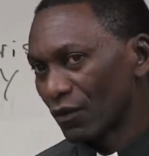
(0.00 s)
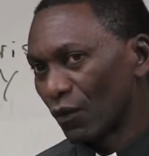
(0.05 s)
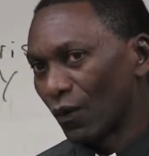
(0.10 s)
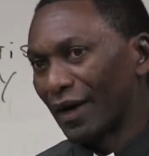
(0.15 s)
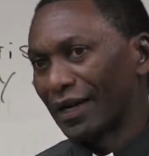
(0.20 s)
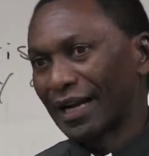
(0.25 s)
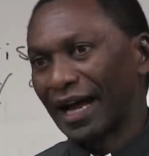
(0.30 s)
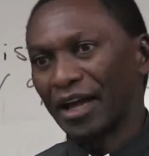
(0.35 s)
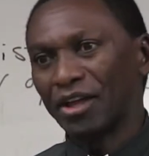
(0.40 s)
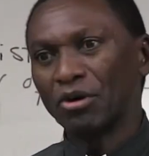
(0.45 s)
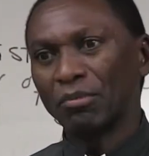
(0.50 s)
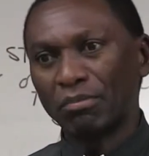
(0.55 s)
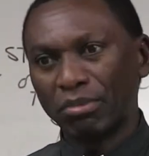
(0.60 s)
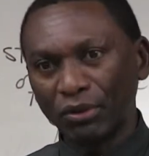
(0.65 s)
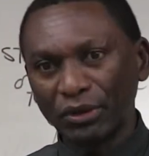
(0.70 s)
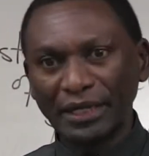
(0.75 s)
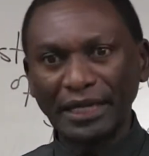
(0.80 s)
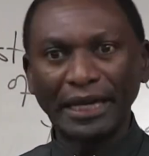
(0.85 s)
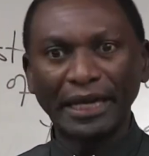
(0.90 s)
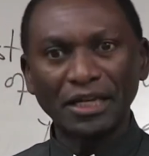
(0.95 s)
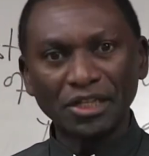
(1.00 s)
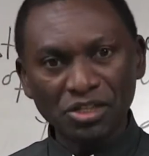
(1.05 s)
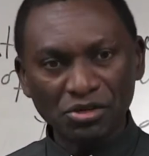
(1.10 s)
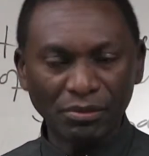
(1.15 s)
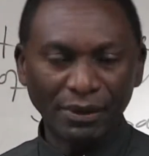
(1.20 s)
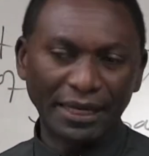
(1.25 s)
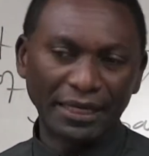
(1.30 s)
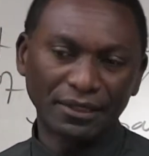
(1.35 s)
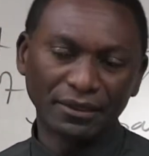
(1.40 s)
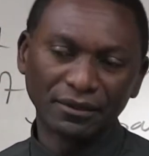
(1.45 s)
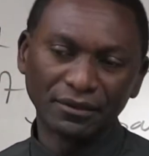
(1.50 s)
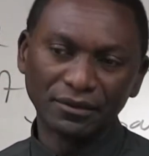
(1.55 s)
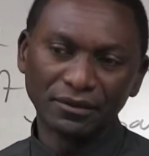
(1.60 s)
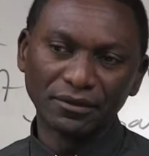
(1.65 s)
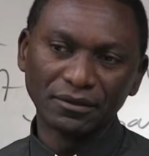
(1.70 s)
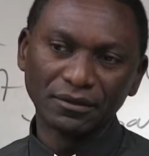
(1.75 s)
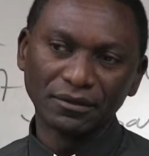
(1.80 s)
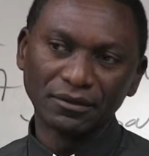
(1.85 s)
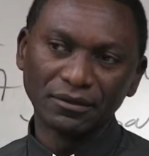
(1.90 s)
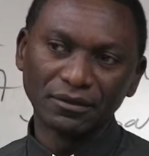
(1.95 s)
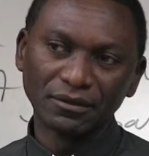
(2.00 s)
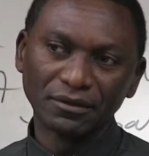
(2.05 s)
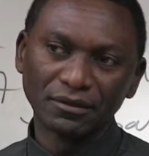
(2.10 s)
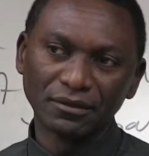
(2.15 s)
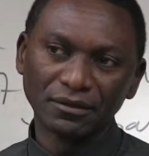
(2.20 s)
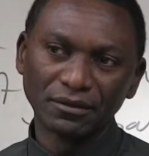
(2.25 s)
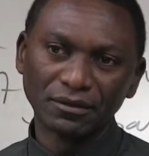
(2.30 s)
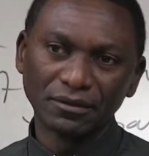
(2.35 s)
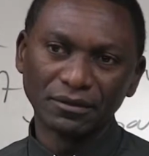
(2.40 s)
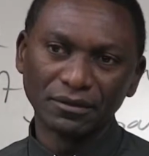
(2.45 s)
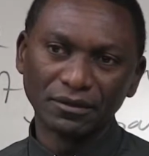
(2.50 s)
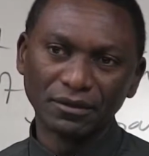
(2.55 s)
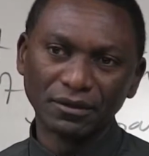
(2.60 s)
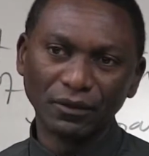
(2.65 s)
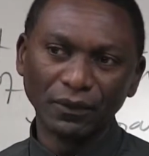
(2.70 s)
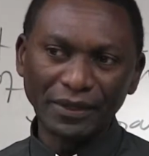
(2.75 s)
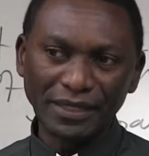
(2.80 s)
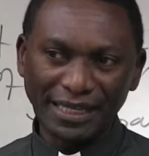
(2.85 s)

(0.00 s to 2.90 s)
What are you putting into it? We